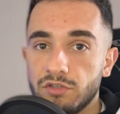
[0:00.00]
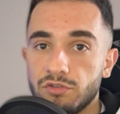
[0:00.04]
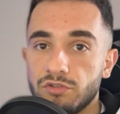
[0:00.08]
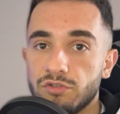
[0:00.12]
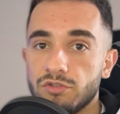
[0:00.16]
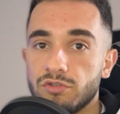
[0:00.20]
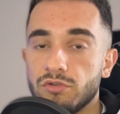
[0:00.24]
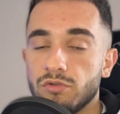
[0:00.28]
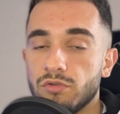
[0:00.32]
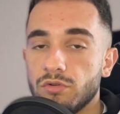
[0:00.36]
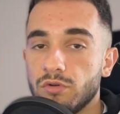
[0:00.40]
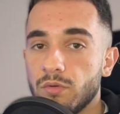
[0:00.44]

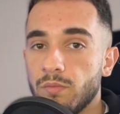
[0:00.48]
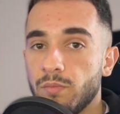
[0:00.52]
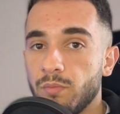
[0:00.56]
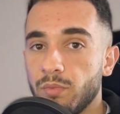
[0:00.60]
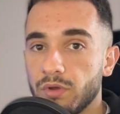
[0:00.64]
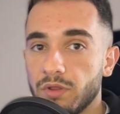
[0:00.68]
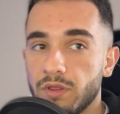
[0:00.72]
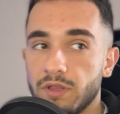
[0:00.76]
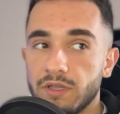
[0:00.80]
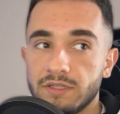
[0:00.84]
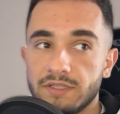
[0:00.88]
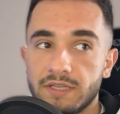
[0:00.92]
to
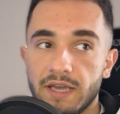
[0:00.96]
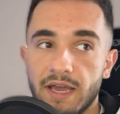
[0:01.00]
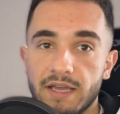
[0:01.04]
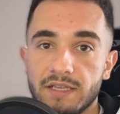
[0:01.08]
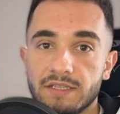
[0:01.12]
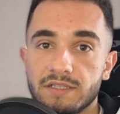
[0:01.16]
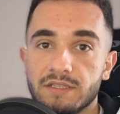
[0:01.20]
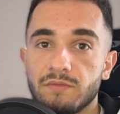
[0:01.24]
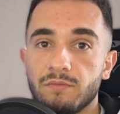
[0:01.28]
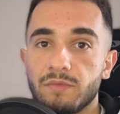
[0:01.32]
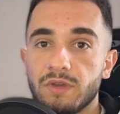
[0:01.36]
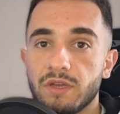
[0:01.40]
put the
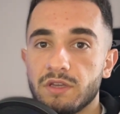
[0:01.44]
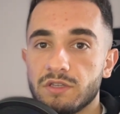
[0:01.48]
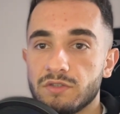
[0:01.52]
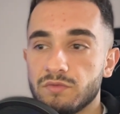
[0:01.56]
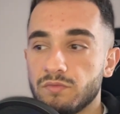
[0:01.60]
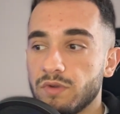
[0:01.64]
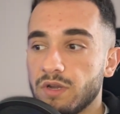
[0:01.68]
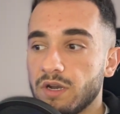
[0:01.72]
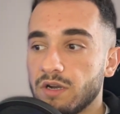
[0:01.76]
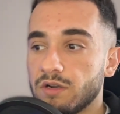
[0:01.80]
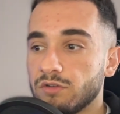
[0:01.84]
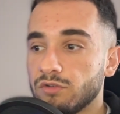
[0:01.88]
test because
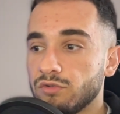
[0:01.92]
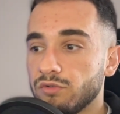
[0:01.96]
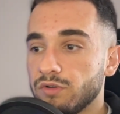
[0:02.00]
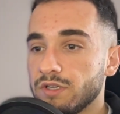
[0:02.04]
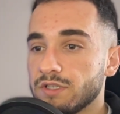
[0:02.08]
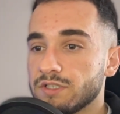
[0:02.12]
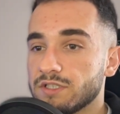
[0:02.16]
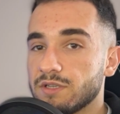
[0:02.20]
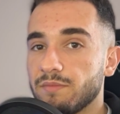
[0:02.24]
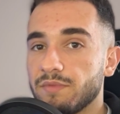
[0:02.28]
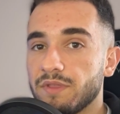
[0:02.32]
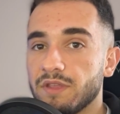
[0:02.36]
we are doing
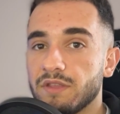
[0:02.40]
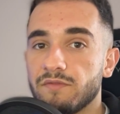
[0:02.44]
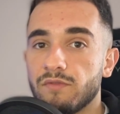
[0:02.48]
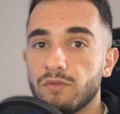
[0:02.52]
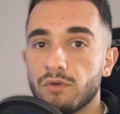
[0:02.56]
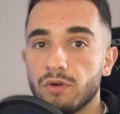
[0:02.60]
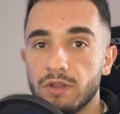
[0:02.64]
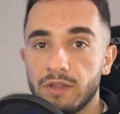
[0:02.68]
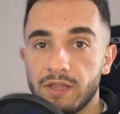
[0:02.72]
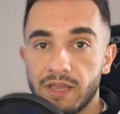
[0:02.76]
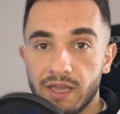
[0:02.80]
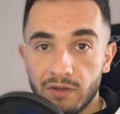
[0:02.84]
something for
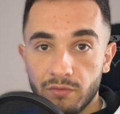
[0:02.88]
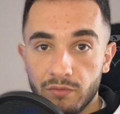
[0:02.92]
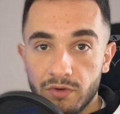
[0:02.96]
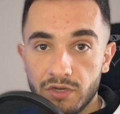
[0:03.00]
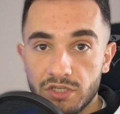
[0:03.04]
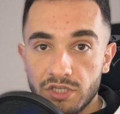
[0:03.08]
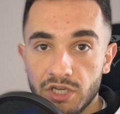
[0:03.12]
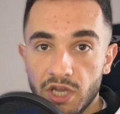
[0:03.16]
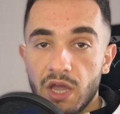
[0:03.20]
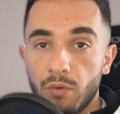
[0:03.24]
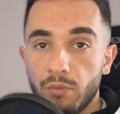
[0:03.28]
language